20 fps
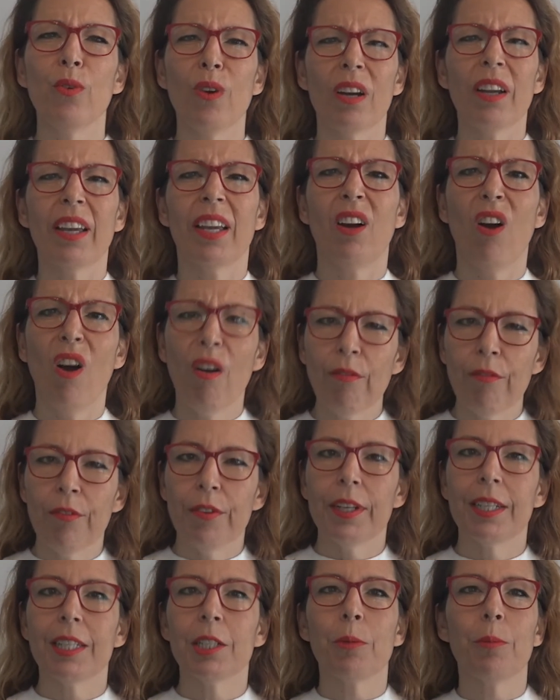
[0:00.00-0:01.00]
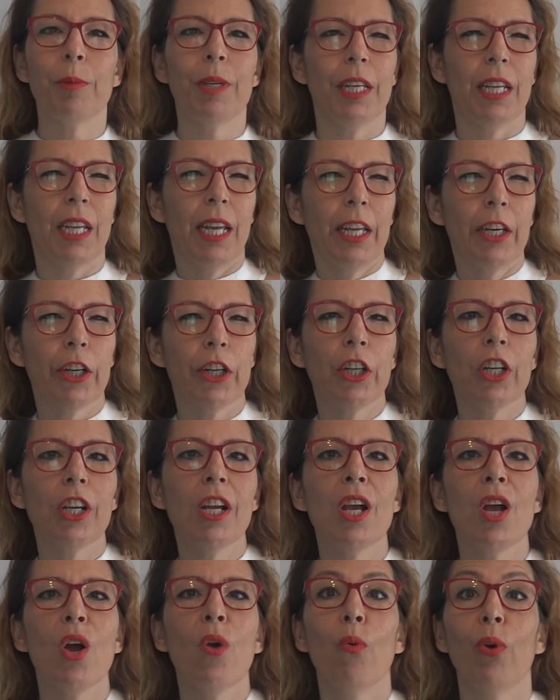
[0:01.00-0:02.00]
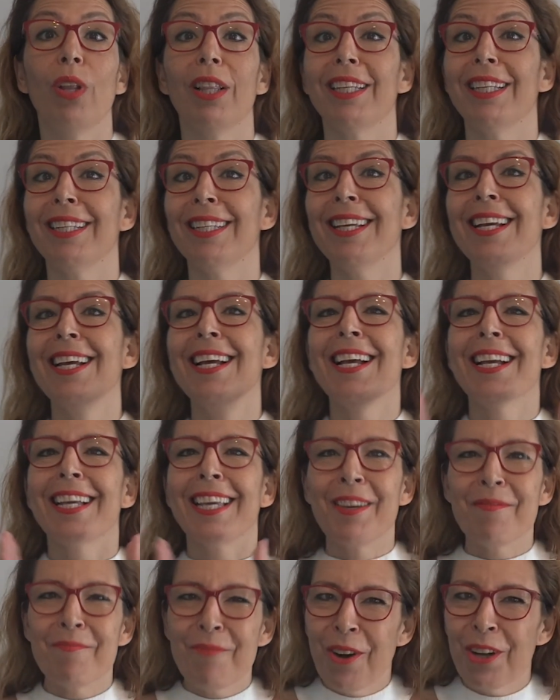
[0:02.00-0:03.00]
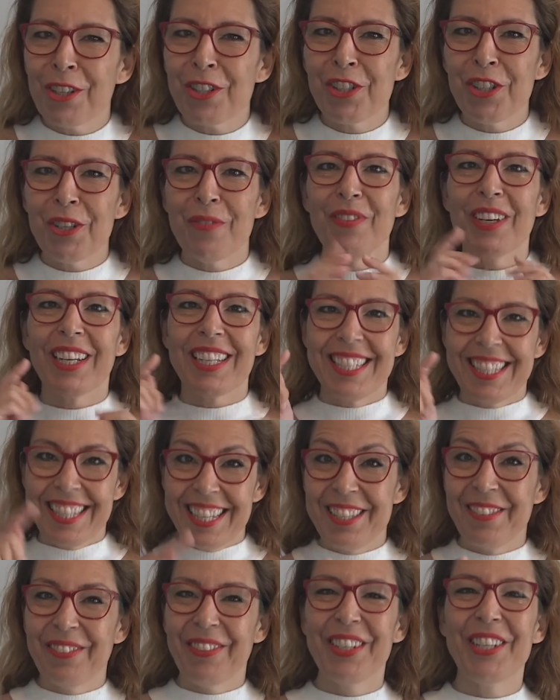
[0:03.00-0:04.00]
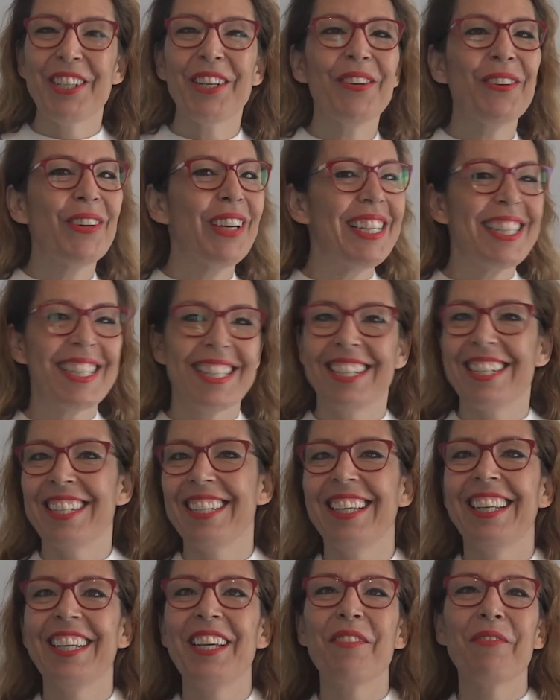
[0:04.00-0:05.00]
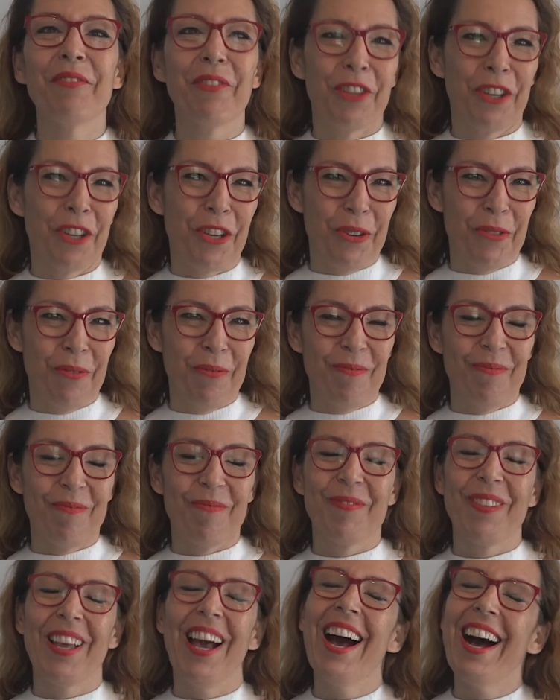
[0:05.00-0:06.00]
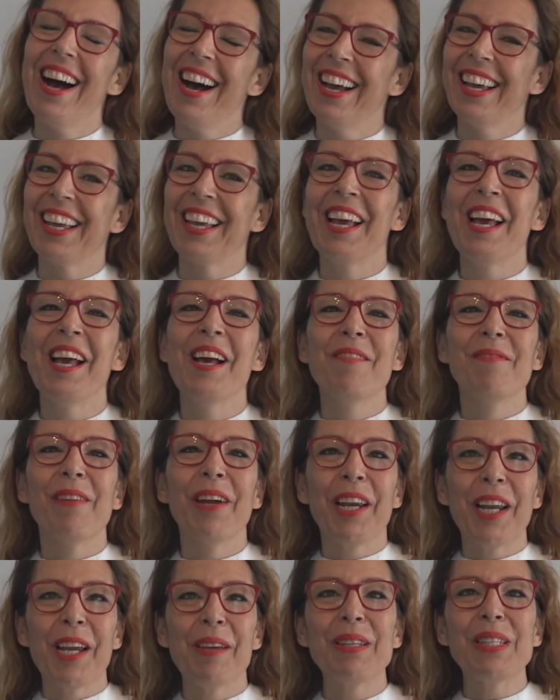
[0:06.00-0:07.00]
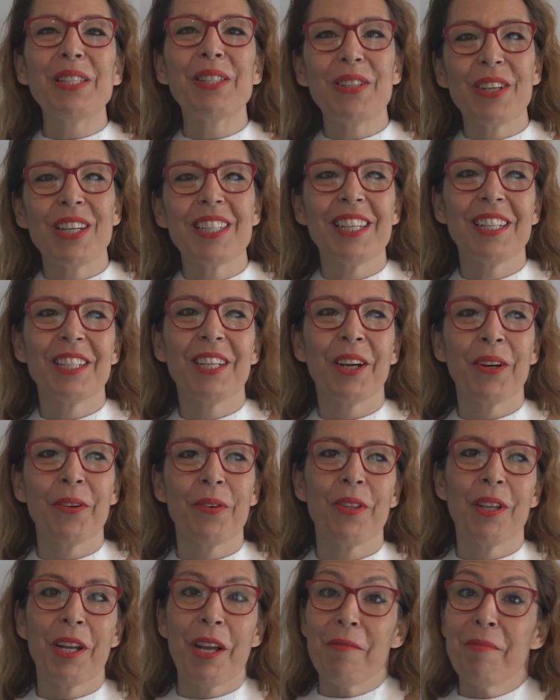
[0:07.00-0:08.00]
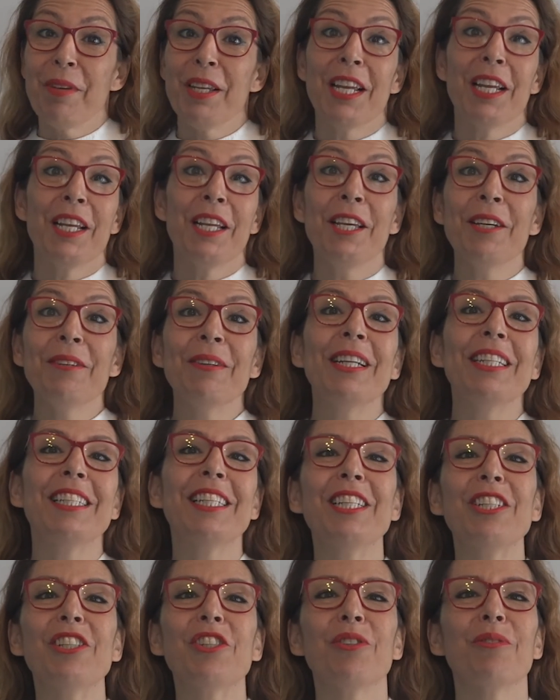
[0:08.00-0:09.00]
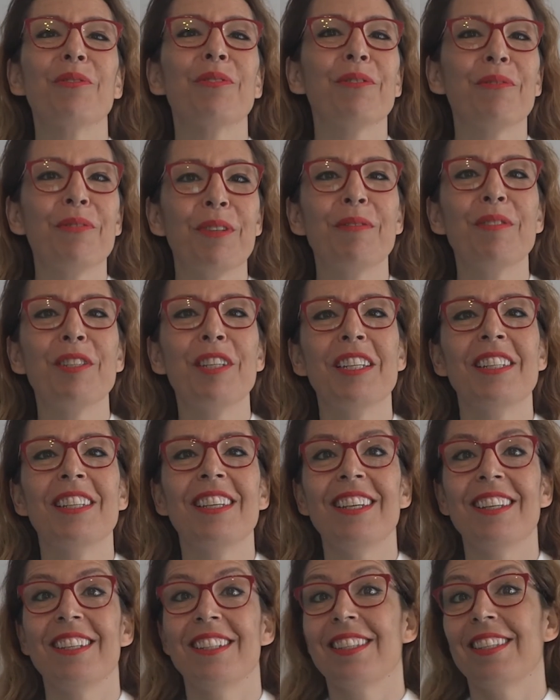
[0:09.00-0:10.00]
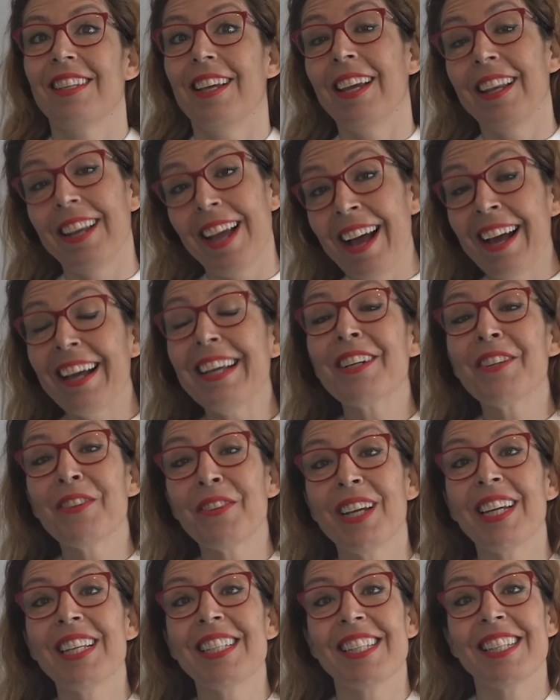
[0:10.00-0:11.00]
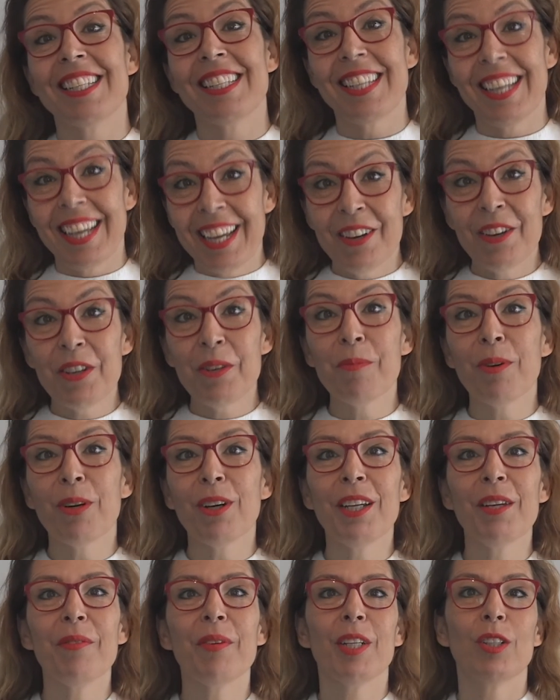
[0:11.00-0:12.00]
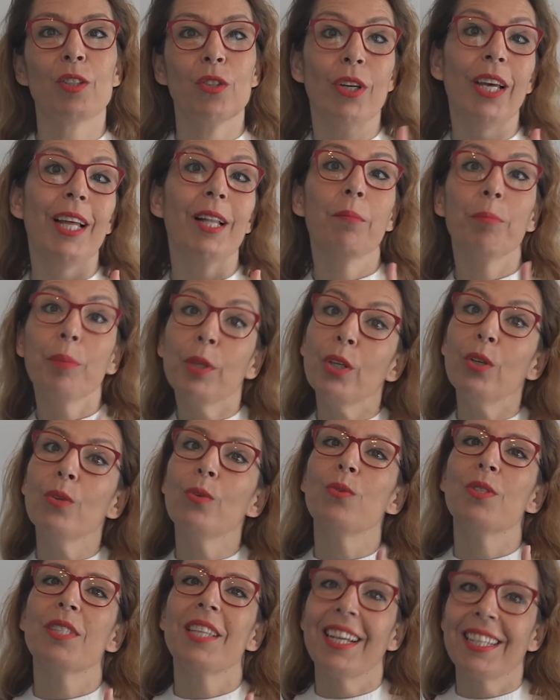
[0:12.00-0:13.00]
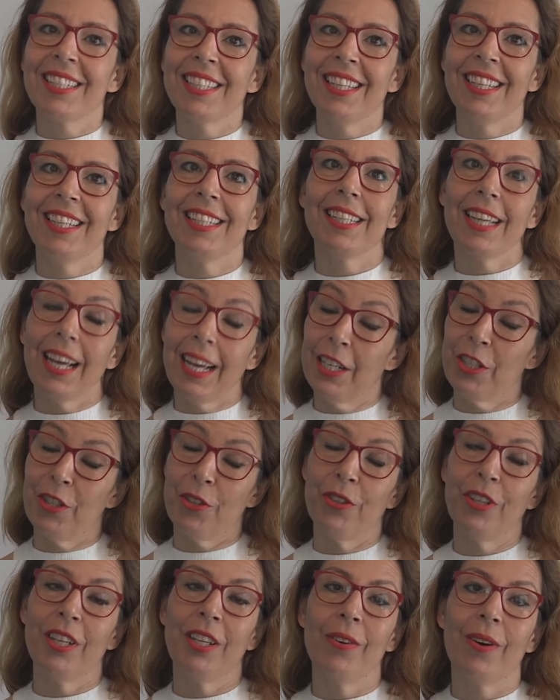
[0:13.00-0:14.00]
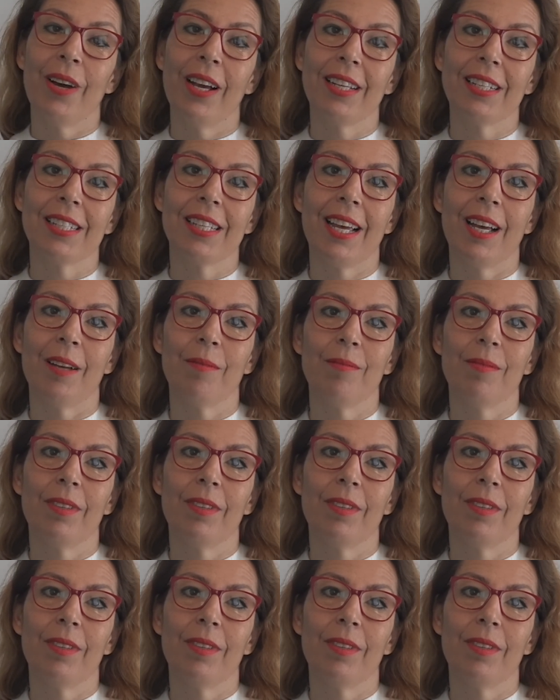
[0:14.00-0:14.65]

are a confident mediator, well then keep watching, because this video is certainly for you. Hi, my name is doesnt, and I've been an EOI teacher for 15 years, and I created EOI por Libre to help you succeed at your EOI exam.